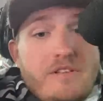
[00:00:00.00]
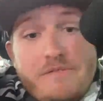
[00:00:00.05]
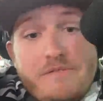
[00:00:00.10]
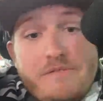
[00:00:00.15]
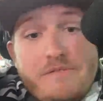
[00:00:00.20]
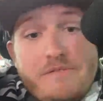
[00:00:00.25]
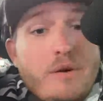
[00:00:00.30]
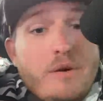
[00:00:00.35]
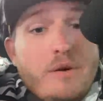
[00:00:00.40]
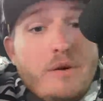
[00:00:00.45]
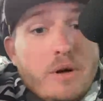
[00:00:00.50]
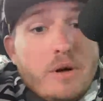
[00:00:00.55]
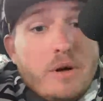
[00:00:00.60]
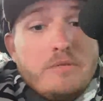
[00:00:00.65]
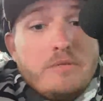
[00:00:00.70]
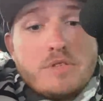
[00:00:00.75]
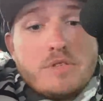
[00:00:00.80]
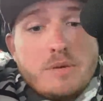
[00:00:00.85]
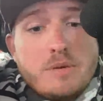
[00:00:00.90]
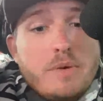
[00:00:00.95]

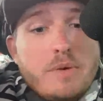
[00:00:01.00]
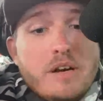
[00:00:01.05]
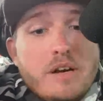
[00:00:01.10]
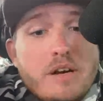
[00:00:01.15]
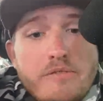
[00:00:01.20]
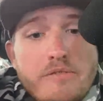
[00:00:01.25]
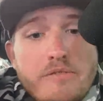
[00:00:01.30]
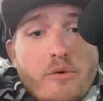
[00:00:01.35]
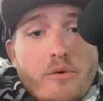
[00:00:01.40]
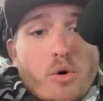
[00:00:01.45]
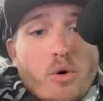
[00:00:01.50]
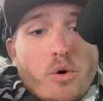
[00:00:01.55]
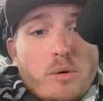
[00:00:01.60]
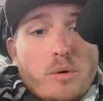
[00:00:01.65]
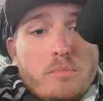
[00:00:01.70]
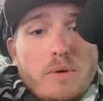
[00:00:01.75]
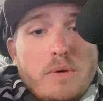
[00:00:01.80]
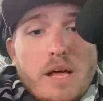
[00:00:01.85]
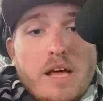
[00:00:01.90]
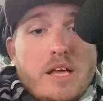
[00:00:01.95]
if anyone in a
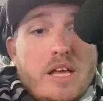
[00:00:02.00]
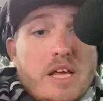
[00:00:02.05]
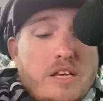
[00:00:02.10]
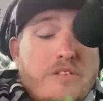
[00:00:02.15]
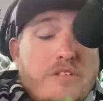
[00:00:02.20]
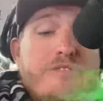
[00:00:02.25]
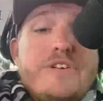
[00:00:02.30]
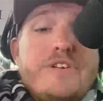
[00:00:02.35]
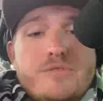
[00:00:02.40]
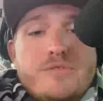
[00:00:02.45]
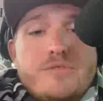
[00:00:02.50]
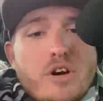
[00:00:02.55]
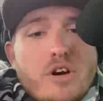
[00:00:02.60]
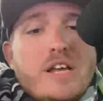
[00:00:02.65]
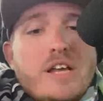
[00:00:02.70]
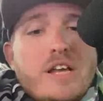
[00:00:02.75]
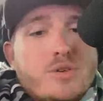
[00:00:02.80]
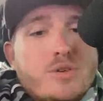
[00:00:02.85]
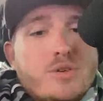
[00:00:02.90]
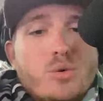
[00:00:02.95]
form and you fish for
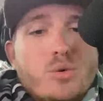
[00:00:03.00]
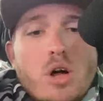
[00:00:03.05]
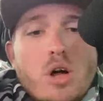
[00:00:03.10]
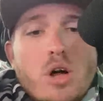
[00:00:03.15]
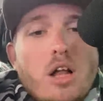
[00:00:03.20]
high school,